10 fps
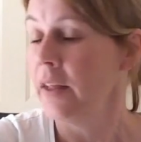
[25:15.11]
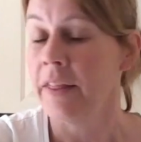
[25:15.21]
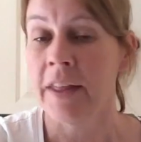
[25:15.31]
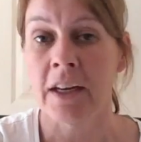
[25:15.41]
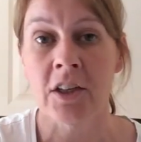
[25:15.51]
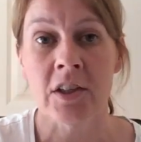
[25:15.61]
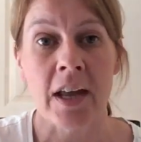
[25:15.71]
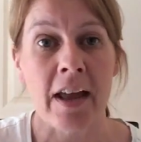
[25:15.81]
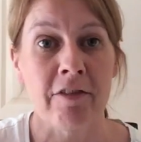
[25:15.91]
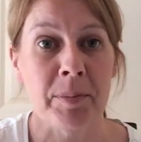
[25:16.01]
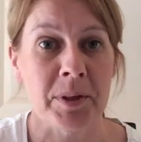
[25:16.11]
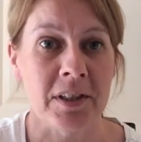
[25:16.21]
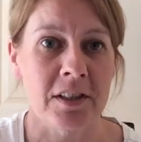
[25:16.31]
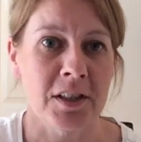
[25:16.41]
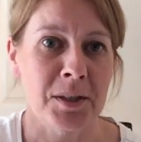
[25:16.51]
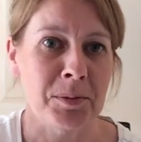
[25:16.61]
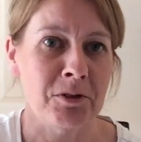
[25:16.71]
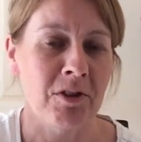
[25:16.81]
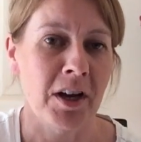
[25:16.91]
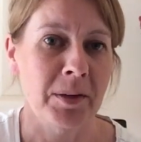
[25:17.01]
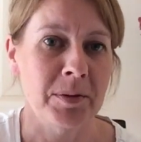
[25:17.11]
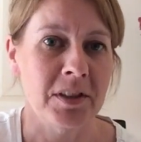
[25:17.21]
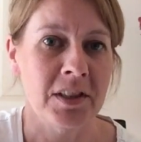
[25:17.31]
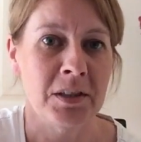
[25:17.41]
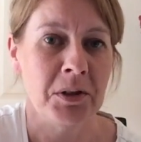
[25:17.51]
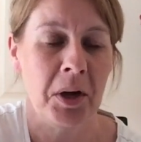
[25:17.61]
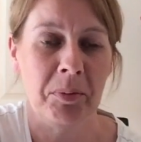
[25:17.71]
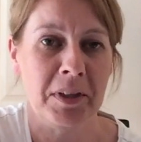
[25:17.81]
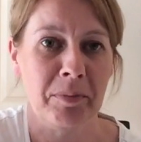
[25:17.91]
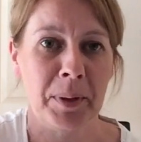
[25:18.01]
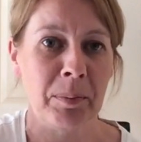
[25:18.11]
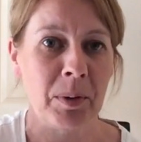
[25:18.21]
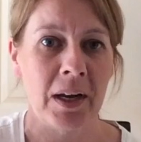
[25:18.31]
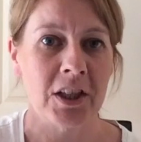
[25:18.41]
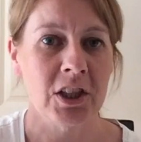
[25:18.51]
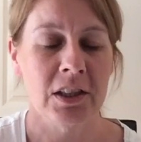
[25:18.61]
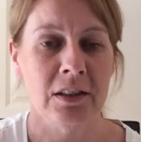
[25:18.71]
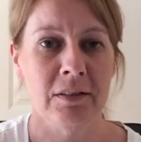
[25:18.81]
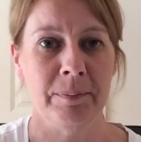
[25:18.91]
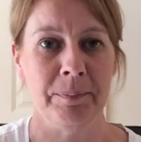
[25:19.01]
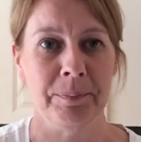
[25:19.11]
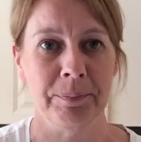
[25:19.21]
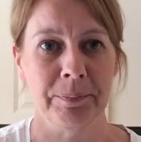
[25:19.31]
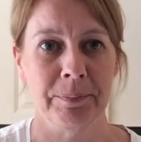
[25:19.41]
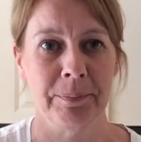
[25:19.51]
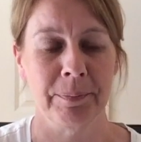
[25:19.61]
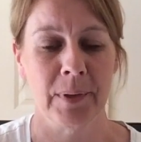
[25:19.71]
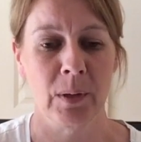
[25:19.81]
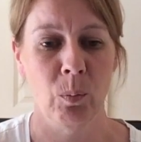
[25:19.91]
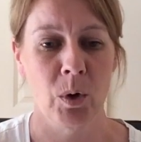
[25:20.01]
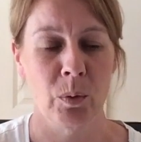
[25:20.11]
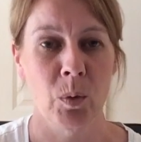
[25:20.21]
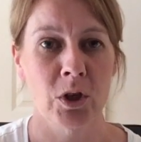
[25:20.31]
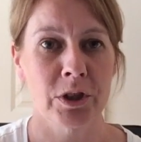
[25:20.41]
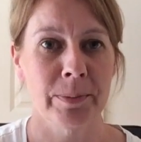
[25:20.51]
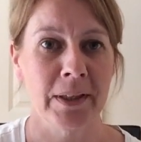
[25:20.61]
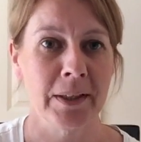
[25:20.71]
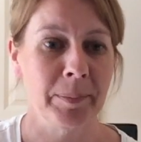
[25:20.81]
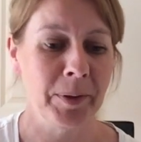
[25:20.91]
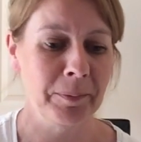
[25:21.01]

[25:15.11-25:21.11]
Thank you to everybody that subscribed. I still can't believe people actually want to watch me, but